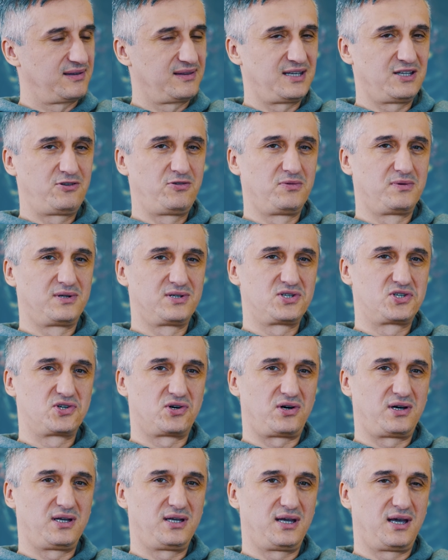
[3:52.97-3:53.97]
that you will
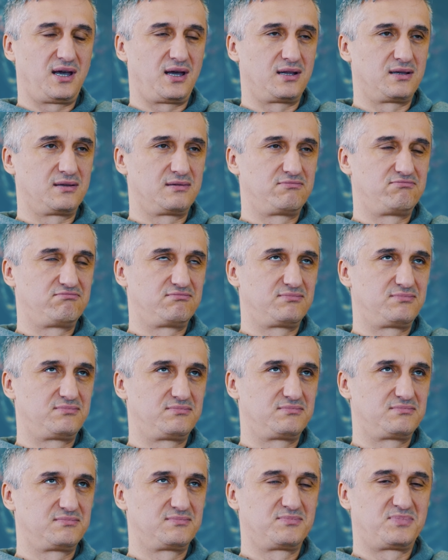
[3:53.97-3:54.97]
enjoy, and
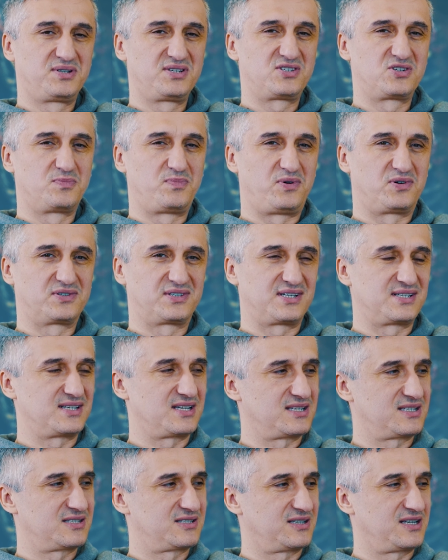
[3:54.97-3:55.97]
please support us
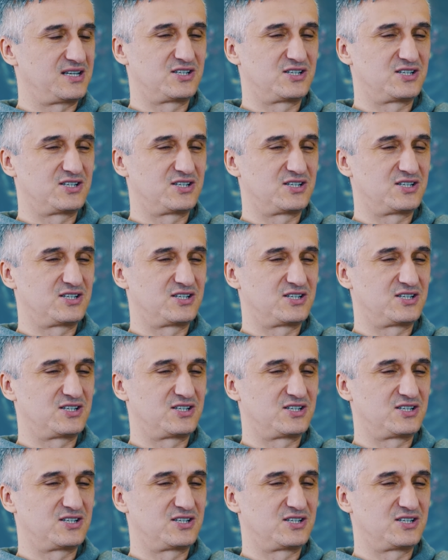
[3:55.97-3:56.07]
as,